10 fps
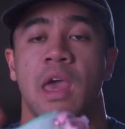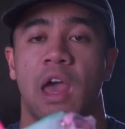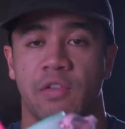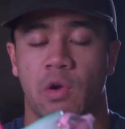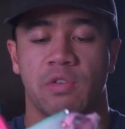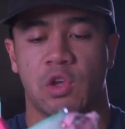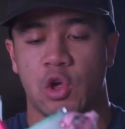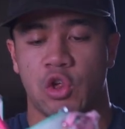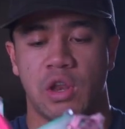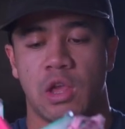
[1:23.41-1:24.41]
As far as the
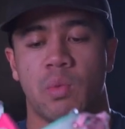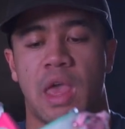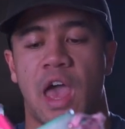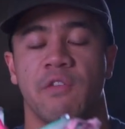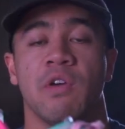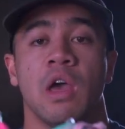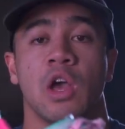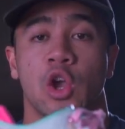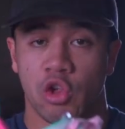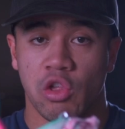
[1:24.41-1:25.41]
cushioning, we have
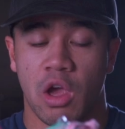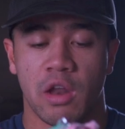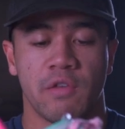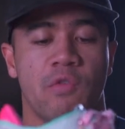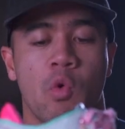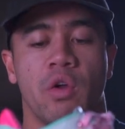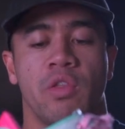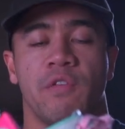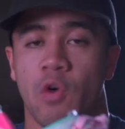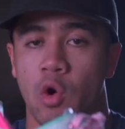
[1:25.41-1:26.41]
Cushlon for
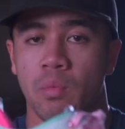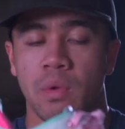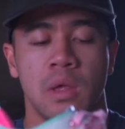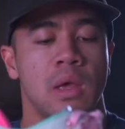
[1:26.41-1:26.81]
the foam,